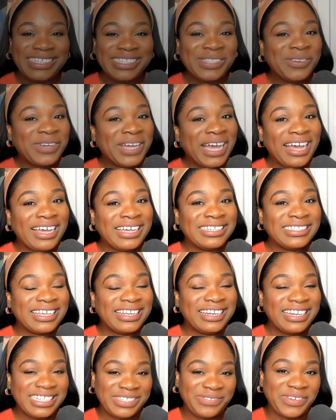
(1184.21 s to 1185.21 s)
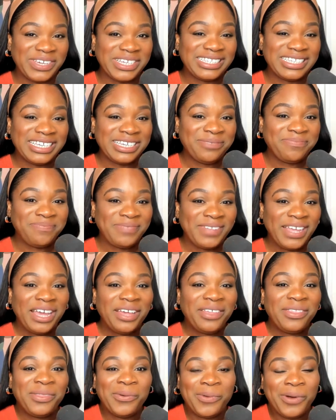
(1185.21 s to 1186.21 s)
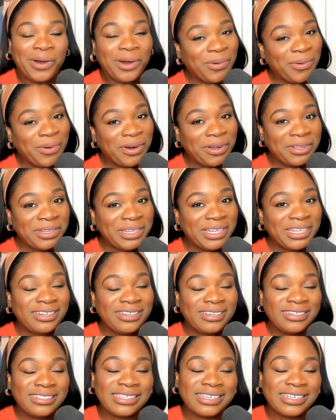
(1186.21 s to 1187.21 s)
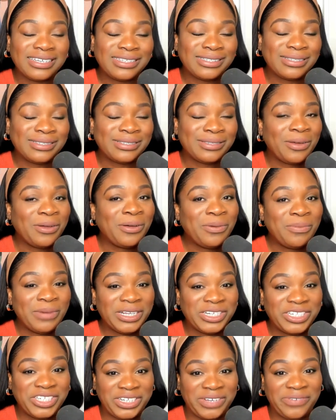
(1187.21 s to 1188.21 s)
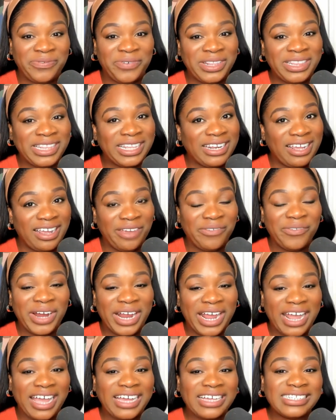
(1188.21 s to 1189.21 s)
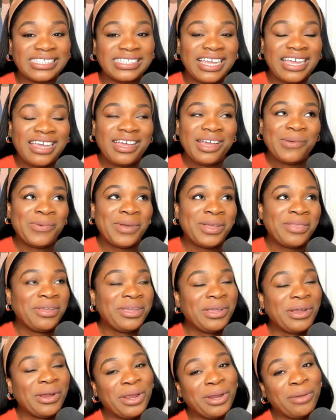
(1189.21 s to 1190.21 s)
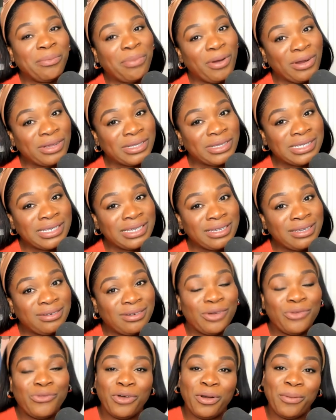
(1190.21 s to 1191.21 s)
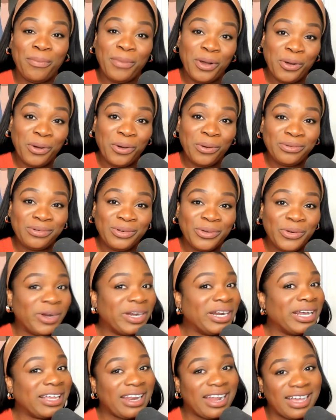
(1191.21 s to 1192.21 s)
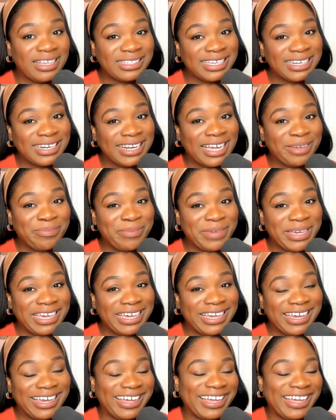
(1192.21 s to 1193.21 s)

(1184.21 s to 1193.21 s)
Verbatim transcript: So, guys, let's face it, the work world looks so much different than it ever has. Whether you're in person, remote, or in a closet like me,